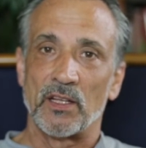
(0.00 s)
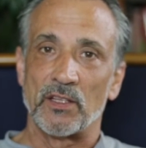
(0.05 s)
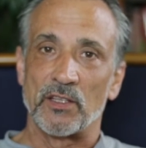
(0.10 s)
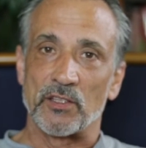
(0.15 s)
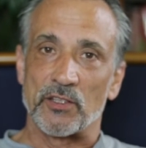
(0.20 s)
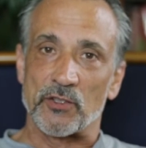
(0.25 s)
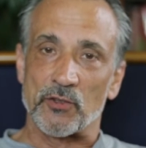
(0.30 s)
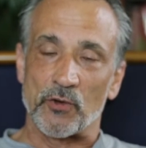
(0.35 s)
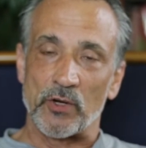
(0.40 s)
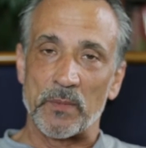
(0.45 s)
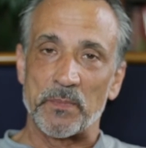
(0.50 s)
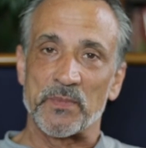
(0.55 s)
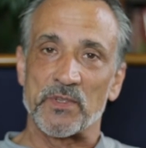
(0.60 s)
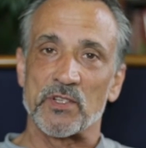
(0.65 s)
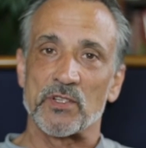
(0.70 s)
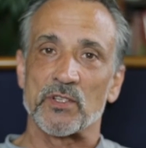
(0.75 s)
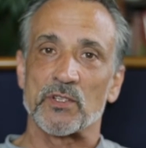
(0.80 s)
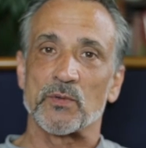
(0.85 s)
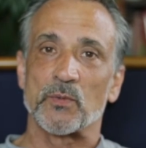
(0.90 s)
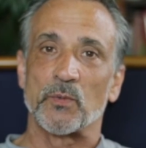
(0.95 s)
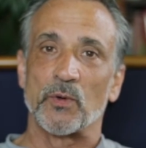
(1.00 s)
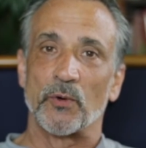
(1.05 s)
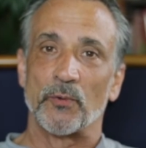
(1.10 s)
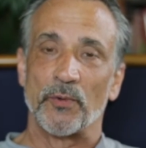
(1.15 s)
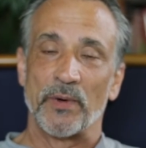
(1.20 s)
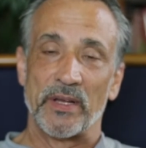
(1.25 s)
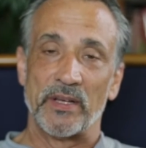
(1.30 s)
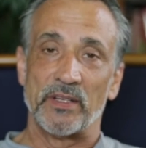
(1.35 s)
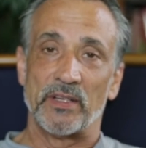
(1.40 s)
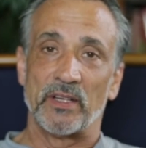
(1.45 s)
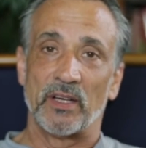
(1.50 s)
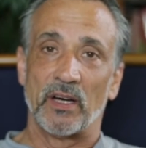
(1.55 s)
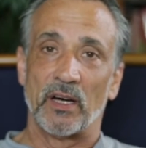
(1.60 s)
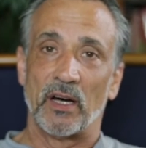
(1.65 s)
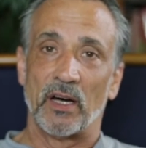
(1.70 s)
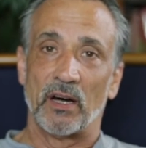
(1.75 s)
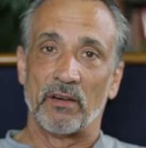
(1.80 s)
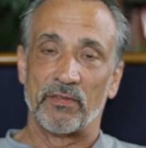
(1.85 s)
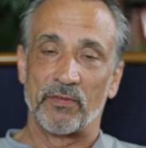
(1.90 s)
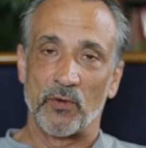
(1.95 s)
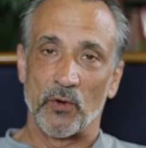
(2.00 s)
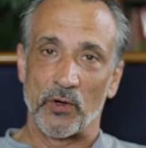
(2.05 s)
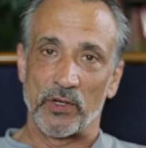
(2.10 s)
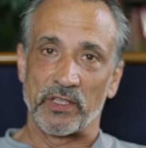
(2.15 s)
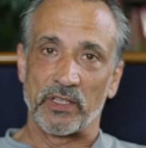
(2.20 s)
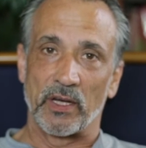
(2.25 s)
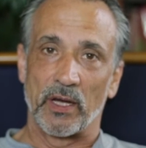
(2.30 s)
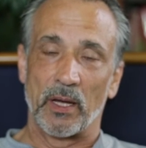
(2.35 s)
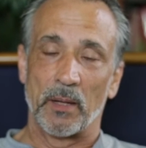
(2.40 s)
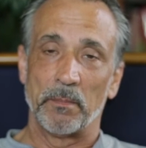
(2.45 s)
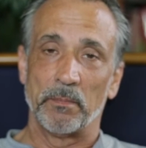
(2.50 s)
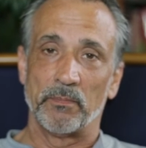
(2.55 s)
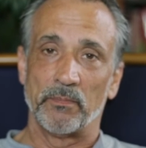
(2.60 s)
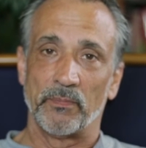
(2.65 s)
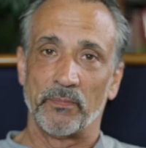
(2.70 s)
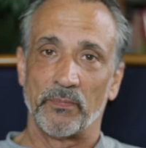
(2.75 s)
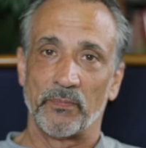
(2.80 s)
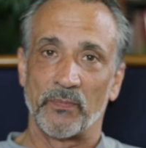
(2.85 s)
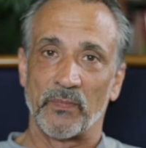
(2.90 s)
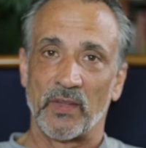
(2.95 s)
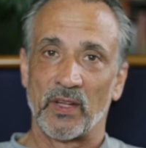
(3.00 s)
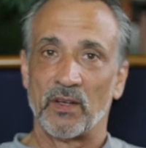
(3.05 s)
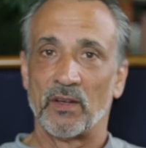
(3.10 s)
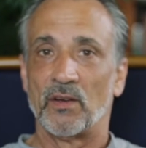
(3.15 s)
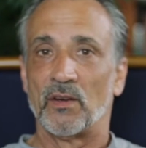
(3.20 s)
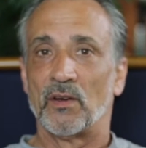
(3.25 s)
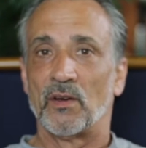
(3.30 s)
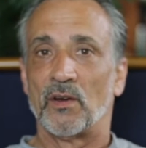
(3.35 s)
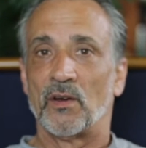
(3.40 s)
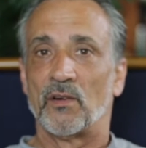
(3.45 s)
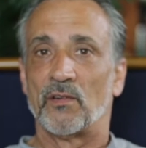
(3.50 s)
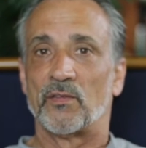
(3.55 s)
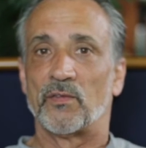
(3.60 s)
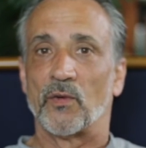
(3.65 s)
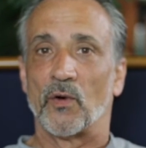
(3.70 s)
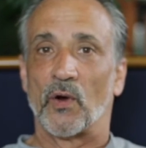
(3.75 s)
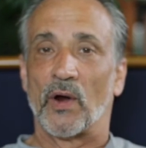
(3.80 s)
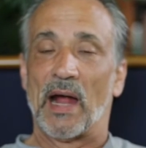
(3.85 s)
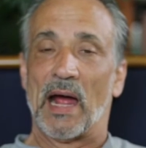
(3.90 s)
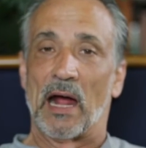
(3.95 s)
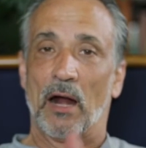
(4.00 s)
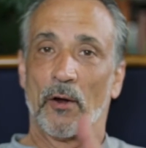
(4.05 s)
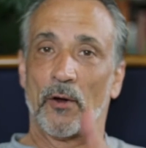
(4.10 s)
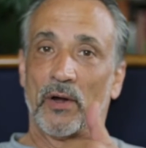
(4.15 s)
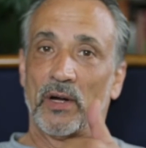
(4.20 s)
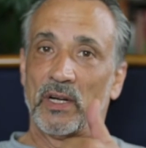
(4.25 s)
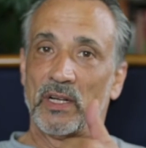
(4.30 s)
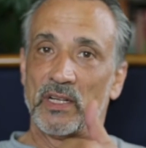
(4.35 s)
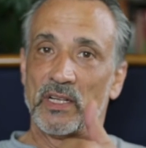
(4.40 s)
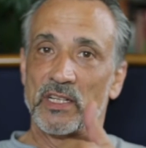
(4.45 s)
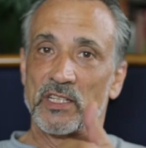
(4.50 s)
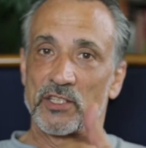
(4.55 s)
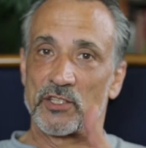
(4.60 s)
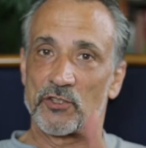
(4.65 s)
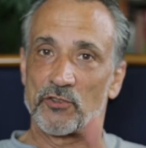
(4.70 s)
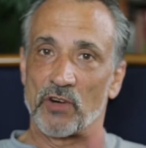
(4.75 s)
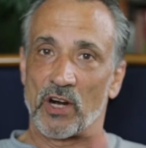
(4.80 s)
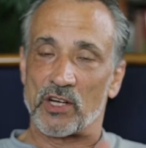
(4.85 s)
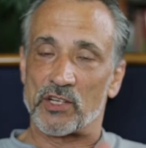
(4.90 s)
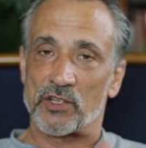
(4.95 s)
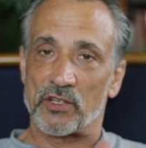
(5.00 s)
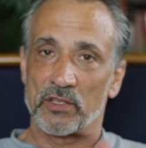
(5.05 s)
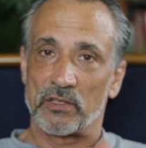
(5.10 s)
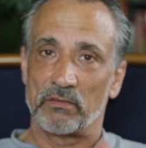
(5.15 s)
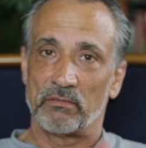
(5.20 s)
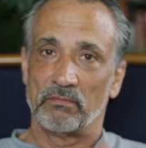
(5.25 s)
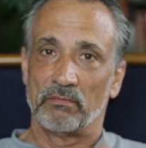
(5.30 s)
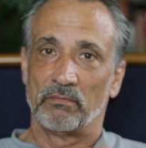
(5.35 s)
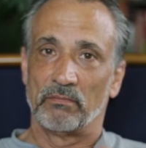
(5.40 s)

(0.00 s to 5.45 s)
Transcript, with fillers: The scriptures were written aforetime for our instruction,